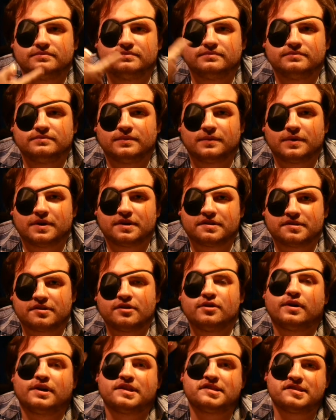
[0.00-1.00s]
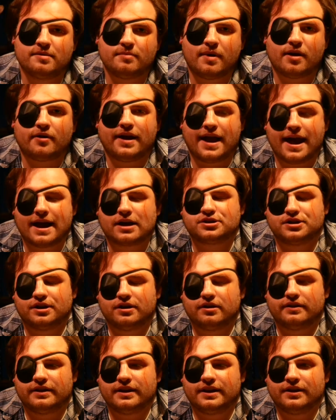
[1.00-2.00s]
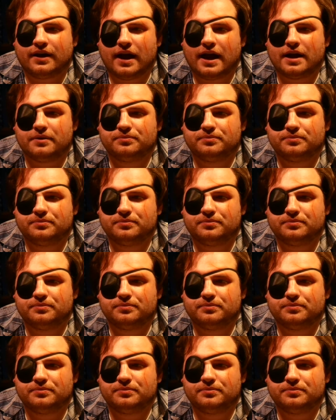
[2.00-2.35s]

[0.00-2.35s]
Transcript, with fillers: because I so you can see my reaction on that guy.